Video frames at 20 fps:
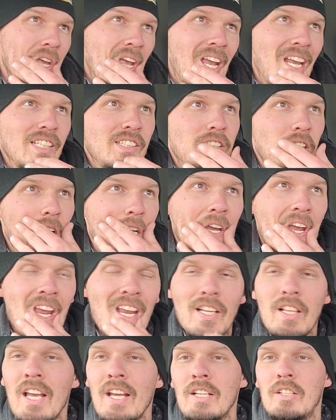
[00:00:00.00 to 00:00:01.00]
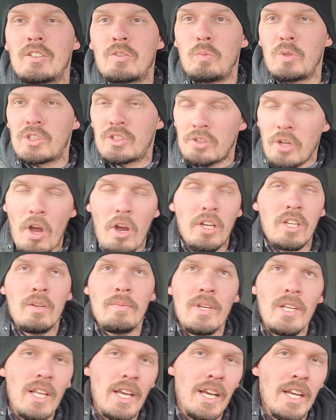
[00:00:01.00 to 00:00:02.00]
He said, he like was talking
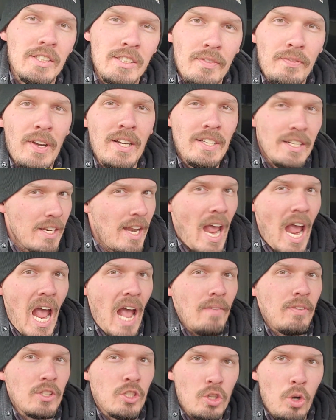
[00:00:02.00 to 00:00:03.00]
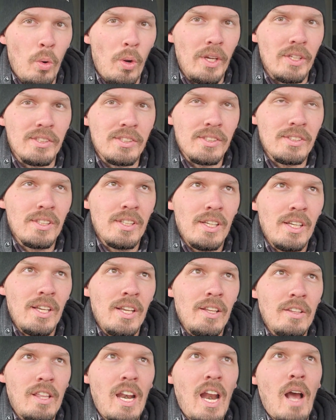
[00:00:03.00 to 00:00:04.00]
to me like as if I didn't have a choice,
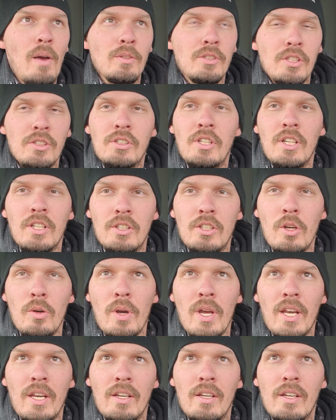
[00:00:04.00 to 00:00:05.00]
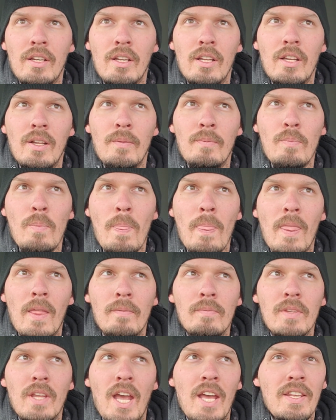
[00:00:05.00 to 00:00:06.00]
that I was just gonna do it,
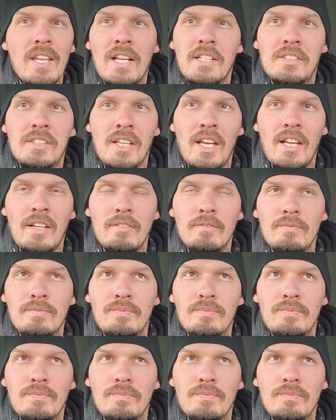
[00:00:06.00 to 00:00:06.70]
and that's it.